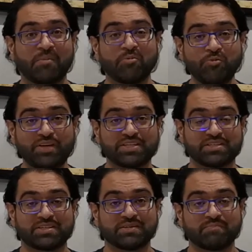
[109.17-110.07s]

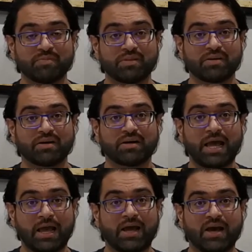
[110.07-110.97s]
movie's
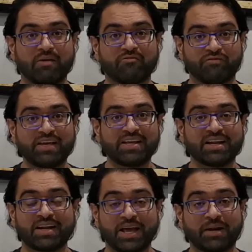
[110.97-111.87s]

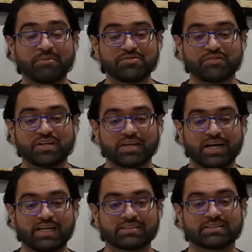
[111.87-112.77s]
feel and atmosphere
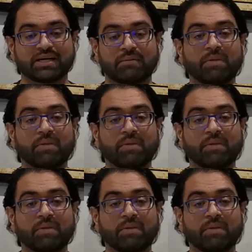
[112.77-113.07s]
is